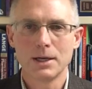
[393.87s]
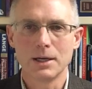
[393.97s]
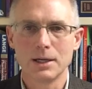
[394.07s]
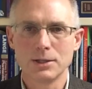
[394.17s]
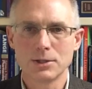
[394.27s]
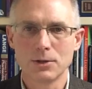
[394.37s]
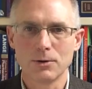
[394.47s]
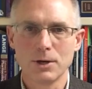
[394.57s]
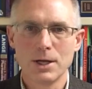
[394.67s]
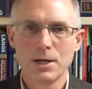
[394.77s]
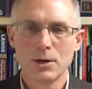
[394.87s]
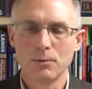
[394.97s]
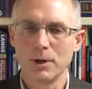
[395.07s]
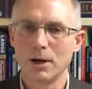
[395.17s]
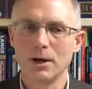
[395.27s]
And so
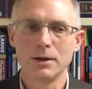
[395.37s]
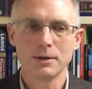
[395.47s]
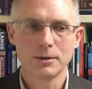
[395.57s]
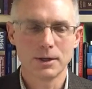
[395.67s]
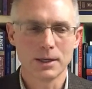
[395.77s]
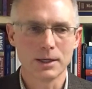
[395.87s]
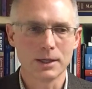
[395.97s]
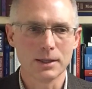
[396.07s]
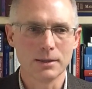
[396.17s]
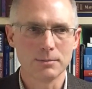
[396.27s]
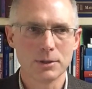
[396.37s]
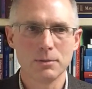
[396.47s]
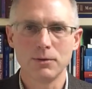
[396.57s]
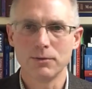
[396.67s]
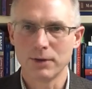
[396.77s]
we are, to
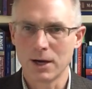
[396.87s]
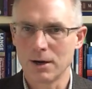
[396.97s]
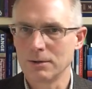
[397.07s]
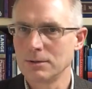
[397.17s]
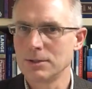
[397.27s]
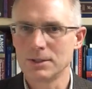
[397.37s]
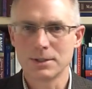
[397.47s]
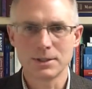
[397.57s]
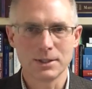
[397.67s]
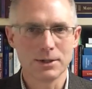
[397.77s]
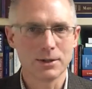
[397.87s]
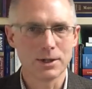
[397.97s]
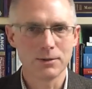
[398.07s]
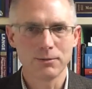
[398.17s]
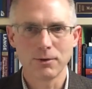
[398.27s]
be fair, just still
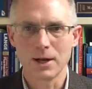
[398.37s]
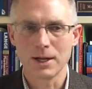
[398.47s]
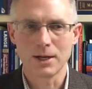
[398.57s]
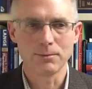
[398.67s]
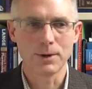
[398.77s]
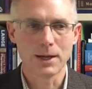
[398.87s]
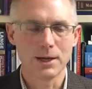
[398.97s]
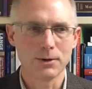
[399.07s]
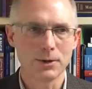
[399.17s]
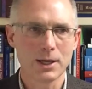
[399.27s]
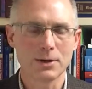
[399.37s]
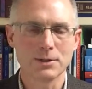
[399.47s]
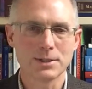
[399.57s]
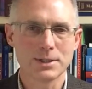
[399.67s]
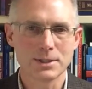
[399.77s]
on the front end of what a healthcare
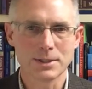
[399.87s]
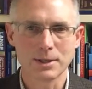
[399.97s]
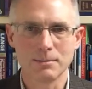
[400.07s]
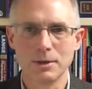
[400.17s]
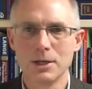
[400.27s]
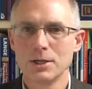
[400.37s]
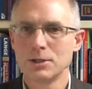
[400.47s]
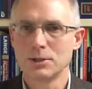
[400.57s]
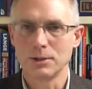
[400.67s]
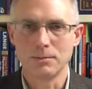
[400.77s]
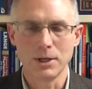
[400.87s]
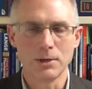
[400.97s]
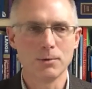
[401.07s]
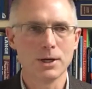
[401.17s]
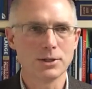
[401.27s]
system should
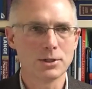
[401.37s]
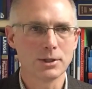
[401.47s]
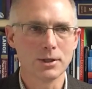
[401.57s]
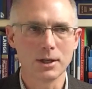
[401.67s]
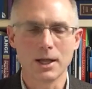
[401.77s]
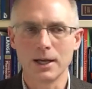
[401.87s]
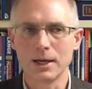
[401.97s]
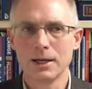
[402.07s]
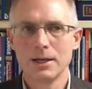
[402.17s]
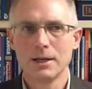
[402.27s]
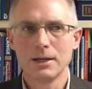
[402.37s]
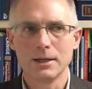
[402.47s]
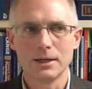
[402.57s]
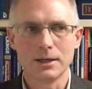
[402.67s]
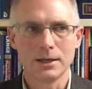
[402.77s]
be, what it should look like,
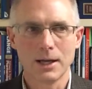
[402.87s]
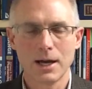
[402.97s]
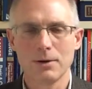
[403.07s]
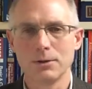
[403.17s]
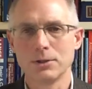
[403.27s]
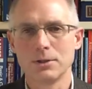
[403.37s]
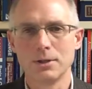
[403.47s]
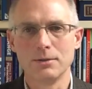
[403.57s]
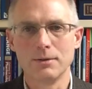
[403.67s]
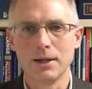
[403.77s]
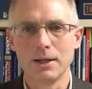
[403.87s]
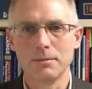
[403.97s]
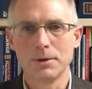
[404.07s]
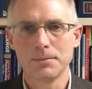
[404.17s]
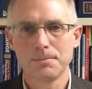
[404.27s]
and how it should develop.